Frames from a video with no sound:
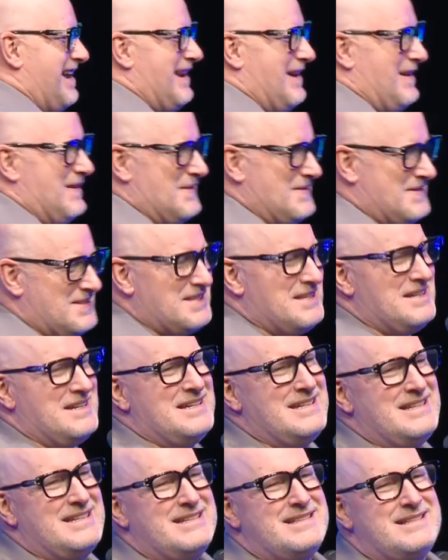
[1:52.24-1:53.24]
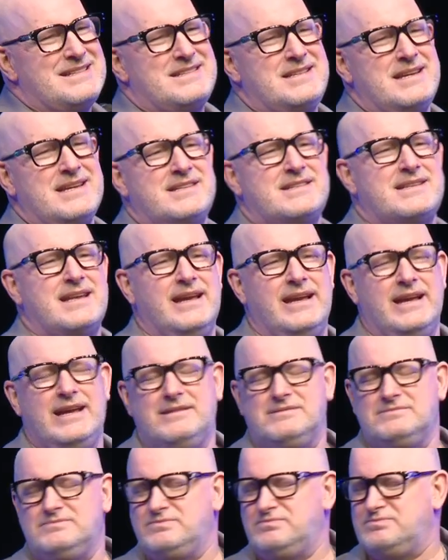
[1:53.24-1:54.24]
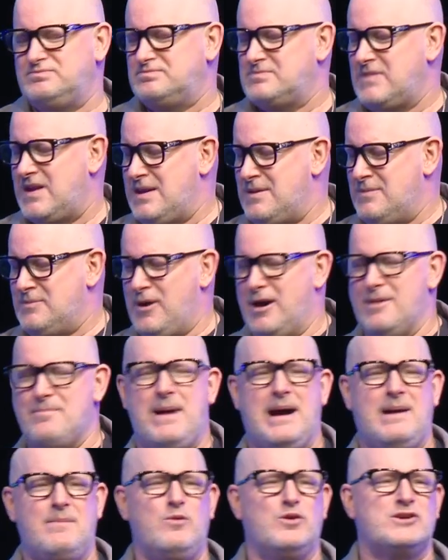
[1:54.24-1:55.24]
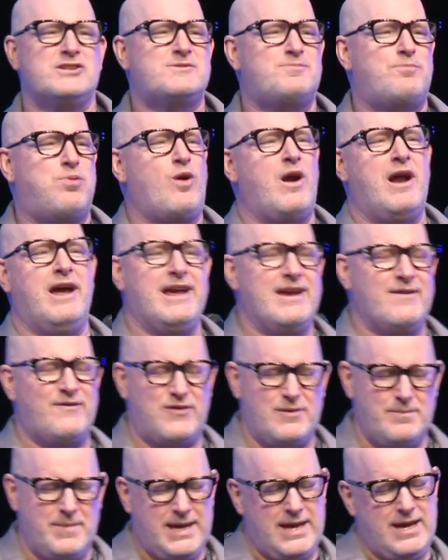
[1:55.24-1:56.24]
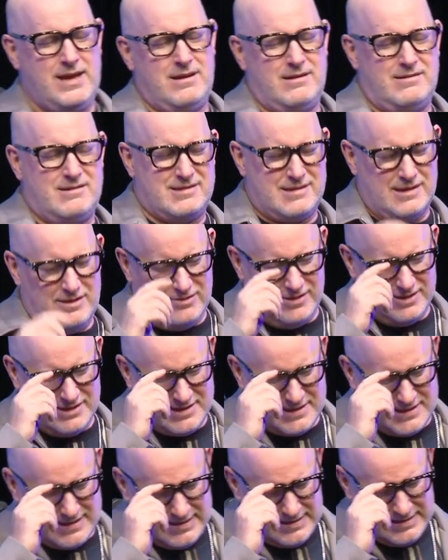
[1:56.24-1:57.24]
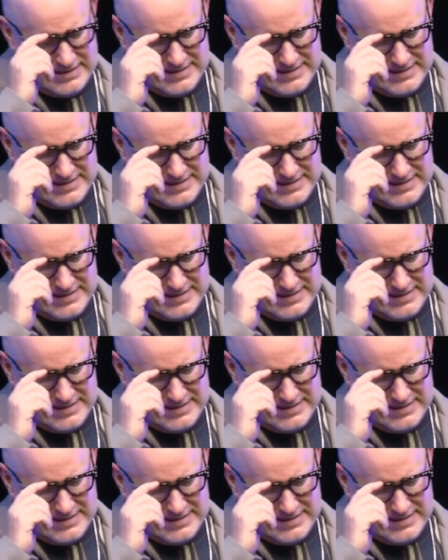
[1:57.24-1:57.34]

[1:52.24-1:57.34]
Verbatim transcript: and I was 16. My mum was praying for me. She was